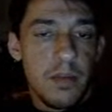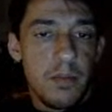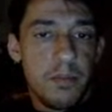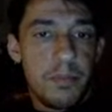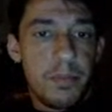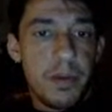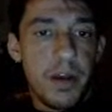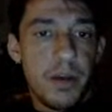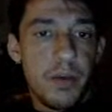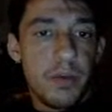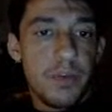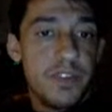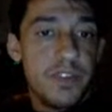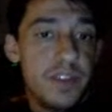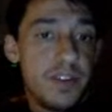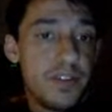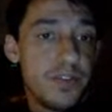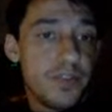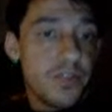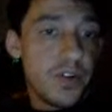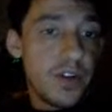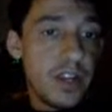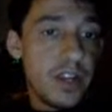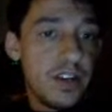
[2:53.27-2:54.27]
But with
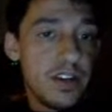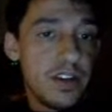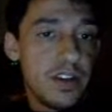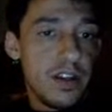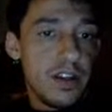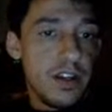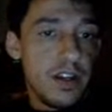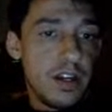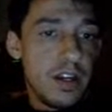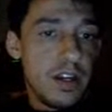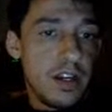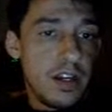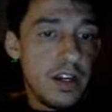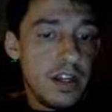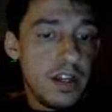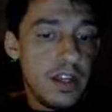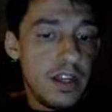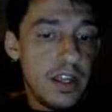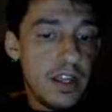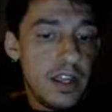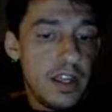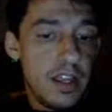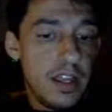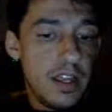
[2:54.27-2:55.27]
different
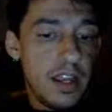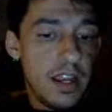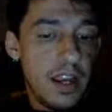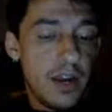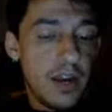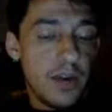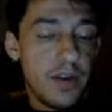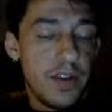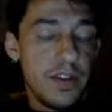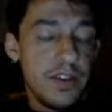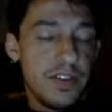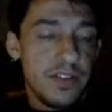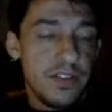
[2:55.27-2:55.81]
areas